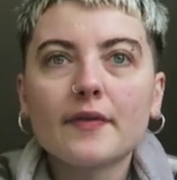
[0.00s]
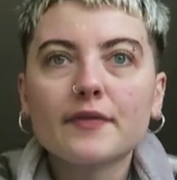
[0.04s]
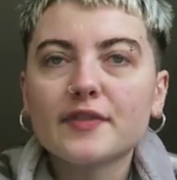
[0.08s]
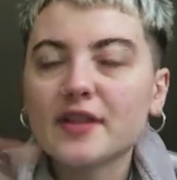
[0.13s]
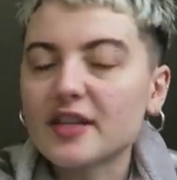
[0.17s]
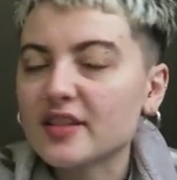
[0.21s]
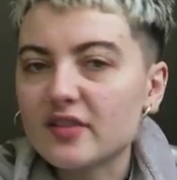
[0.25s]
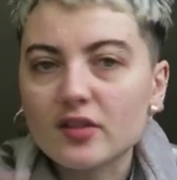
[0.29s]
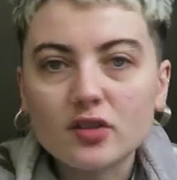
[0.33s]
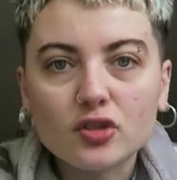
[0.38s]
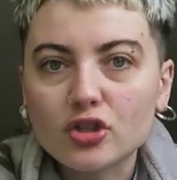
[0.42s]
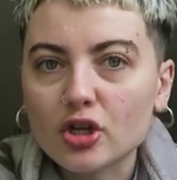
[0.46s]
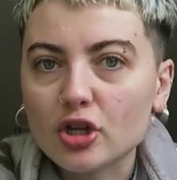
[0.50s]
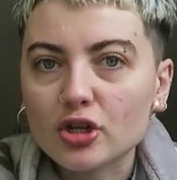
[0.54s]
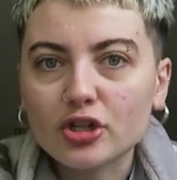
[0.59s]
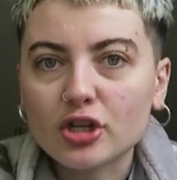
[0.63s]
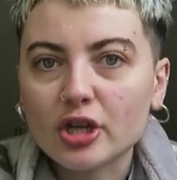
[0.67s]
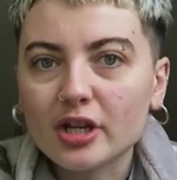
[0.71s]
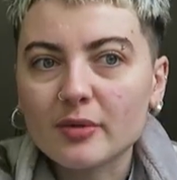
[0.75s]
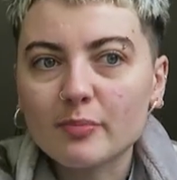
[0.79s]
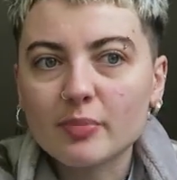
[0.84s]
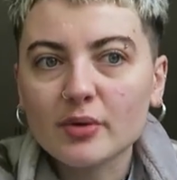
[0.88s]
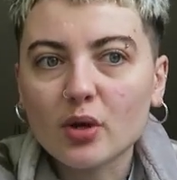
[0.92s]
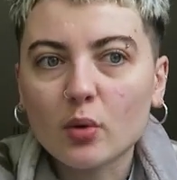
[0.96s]
This is just
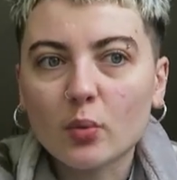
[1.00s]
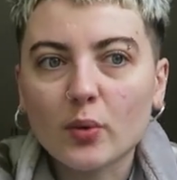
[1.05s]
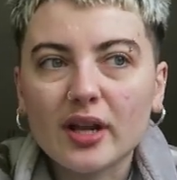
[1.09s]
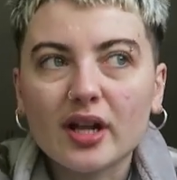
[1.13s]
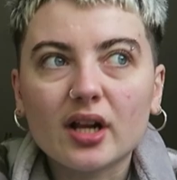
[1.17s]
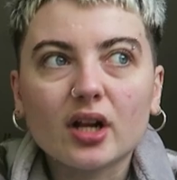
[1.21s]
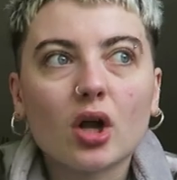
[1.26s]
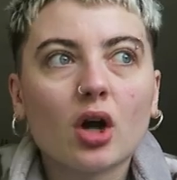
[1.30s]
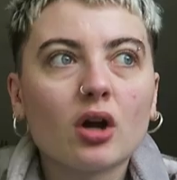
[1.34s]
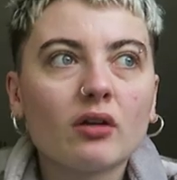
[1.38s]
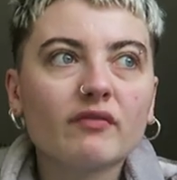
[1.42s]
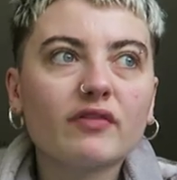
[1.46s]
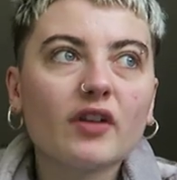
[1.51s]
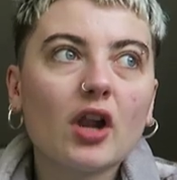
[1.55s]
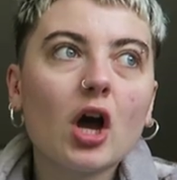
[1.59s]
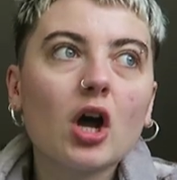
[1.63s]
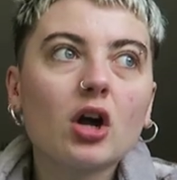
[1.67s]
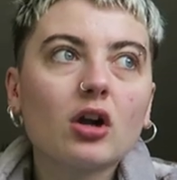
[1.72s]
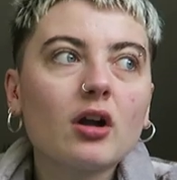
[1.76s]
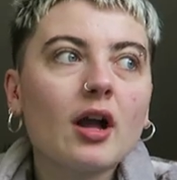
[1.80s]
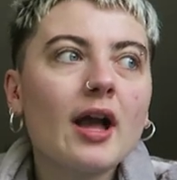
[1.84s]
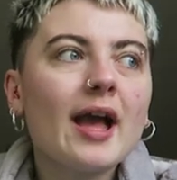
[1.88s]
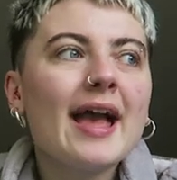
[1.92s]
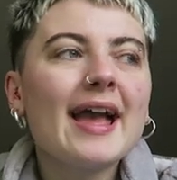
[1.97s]
going to be a week-long
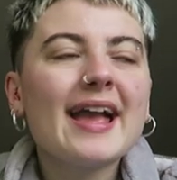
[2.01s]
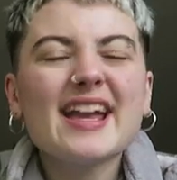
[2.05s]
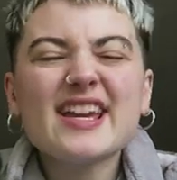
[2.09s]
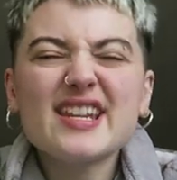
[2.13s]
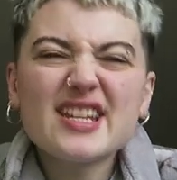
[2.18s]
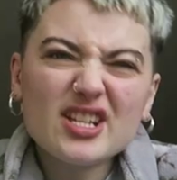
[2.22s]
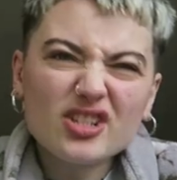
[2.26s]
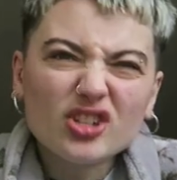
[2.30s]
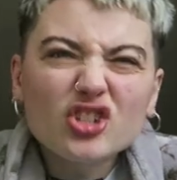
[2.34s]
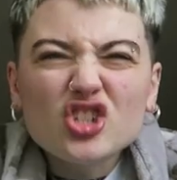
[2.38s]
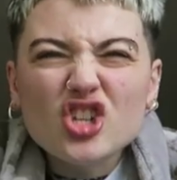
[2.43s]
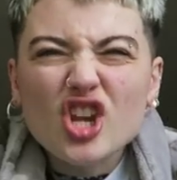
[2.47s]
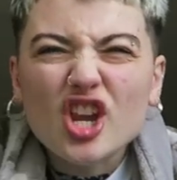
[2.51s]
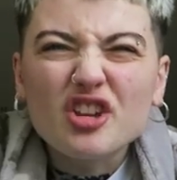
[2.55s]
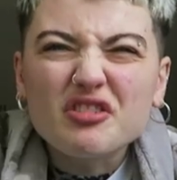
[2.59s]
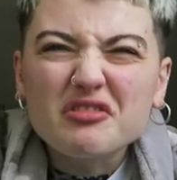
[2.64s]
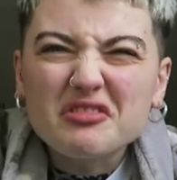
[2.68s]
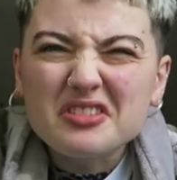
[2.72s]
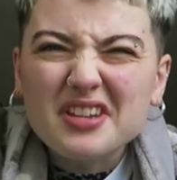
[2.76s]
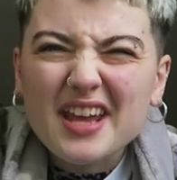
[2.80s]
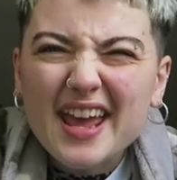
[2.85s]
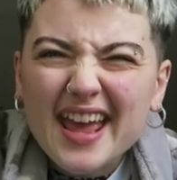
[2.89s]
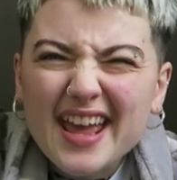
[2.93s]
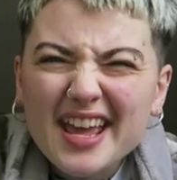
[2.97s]
vlog. It is
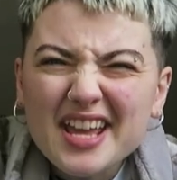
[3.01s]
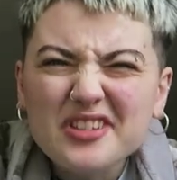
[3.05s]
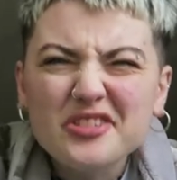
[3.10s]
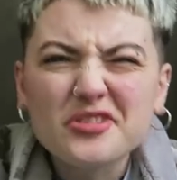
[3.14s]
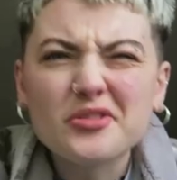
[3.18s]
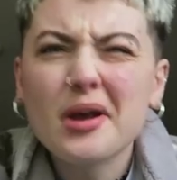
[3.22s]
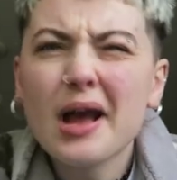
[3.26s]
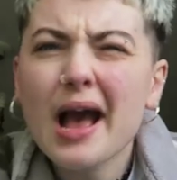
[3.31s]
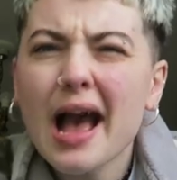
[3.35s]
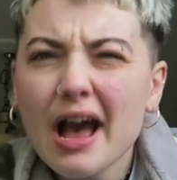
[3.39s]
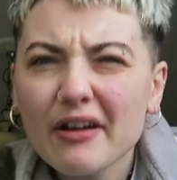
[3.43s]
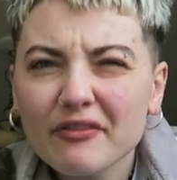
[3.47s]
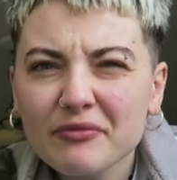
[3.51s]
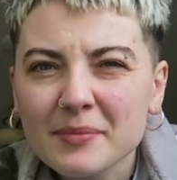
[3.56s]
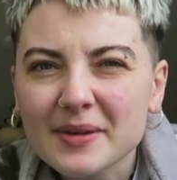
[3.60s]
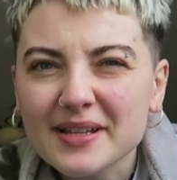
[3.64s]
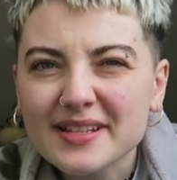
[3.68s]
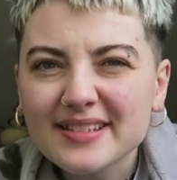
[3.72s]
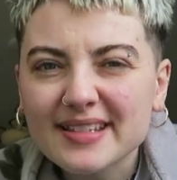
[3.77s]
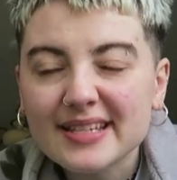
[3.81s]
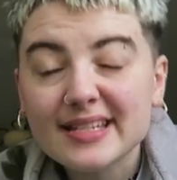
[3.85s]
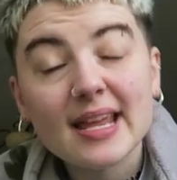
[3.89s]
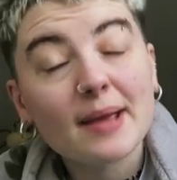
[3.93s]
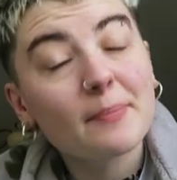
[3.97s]
Tuesday, so I have
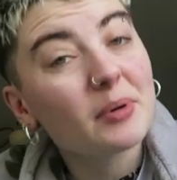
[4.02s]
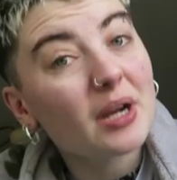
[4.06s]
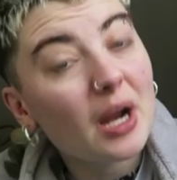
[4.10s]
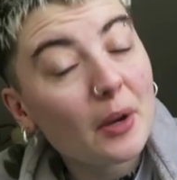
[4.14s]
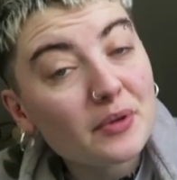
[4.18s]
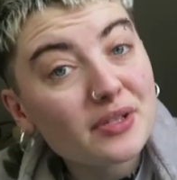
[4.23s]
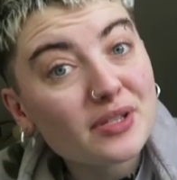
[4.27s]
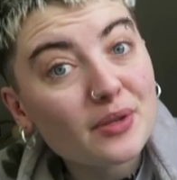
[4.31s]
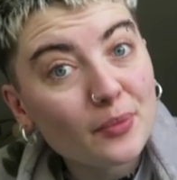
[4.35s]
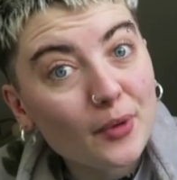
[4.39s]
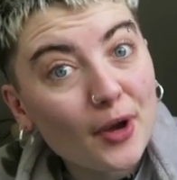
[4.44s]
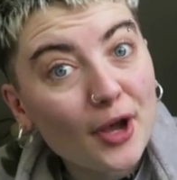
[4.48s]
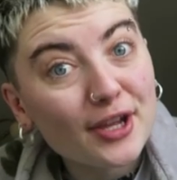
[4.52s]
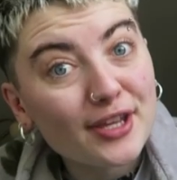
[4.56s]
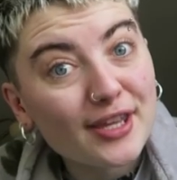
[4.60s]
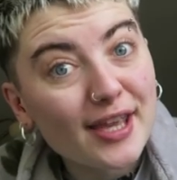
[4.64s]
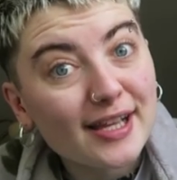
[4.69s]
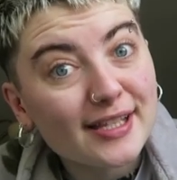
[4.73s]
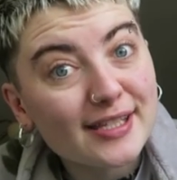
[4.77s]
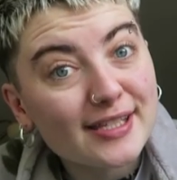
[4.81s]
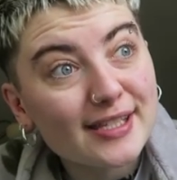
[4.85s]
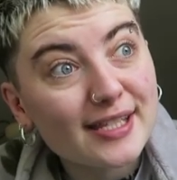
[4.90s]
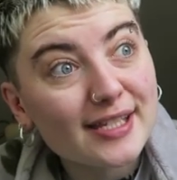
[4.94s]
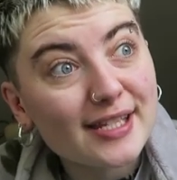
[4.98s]
missed a day, but I was at work
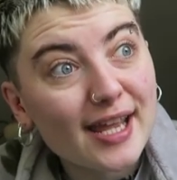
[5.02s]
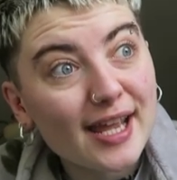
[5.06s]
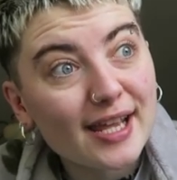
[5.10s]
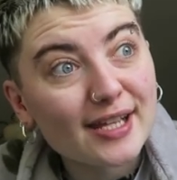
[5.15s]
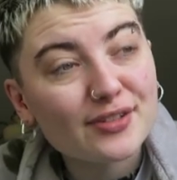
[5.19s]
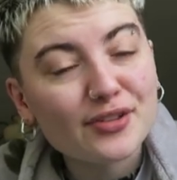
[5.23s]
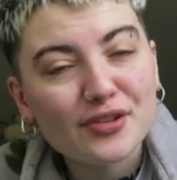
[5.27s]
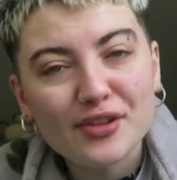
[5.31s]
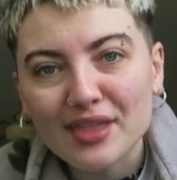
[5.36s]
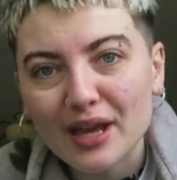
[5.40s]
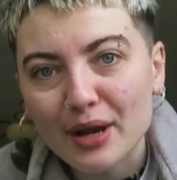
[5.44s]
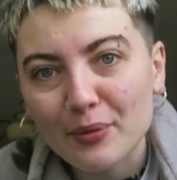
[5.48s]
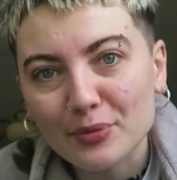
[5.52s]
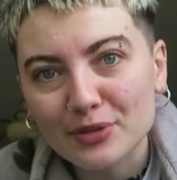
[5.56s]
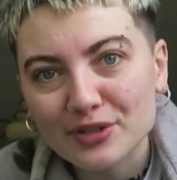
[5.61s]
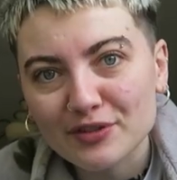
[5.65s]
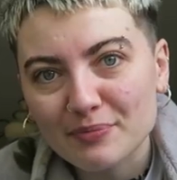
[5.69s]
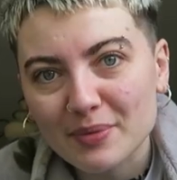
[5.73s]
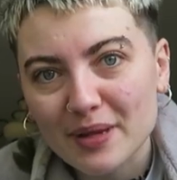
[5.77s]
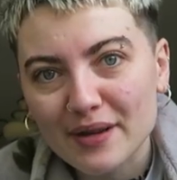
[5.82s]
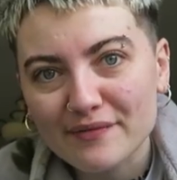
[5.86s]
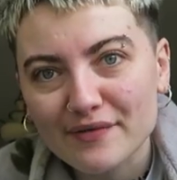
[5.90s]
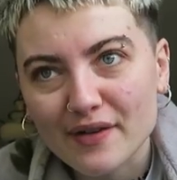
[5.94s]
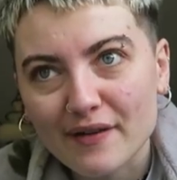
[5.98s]
yesterday, so that would
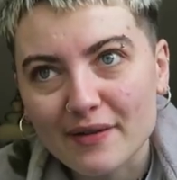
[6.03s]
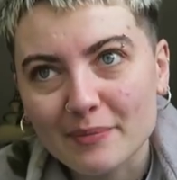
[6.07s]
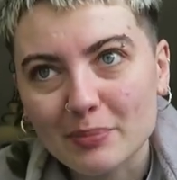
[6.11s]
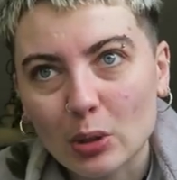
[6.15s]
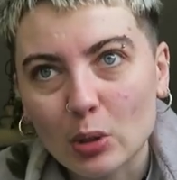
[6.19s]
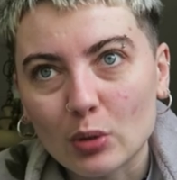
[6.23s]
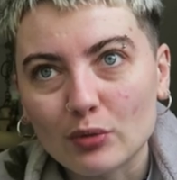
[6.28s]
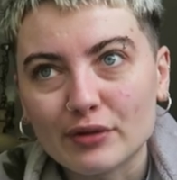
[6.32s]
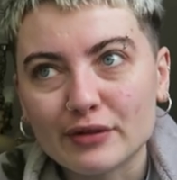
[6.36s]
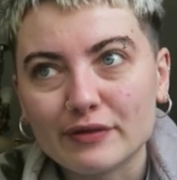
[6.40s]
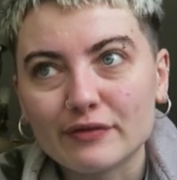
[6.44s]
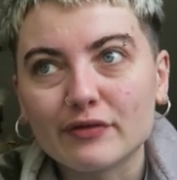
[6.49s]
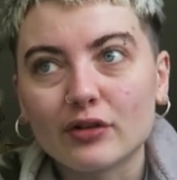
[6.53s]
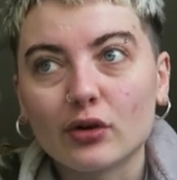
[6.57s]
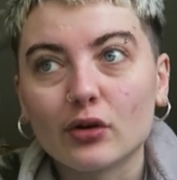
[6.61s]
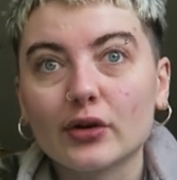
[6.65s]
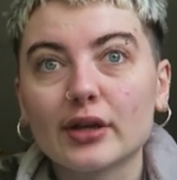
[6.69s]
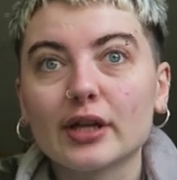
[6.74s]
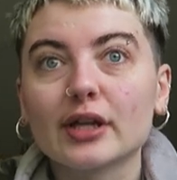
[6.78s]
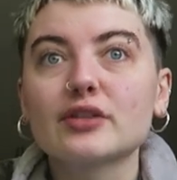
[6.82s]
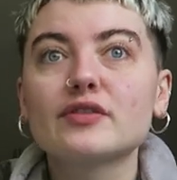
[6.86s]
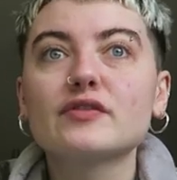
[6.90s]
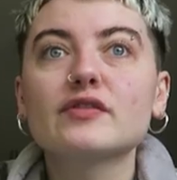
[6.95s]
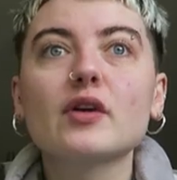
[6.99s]
have been very boring
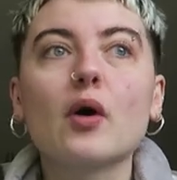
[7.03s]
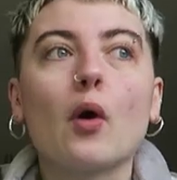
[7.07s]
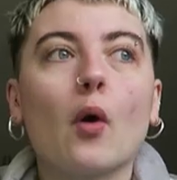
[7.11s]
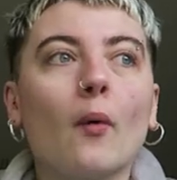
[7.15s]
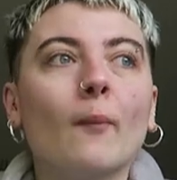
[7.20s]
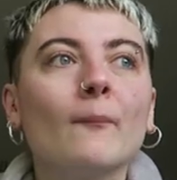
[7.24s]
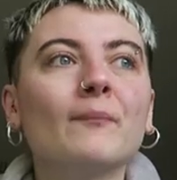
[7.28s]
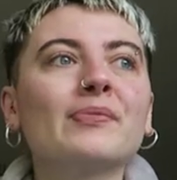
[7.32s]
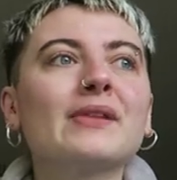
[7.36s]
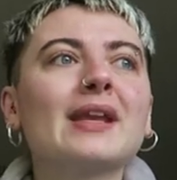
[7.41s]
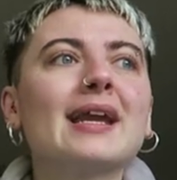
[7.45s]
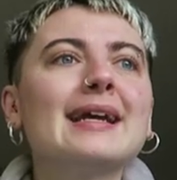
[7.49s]
for you. So,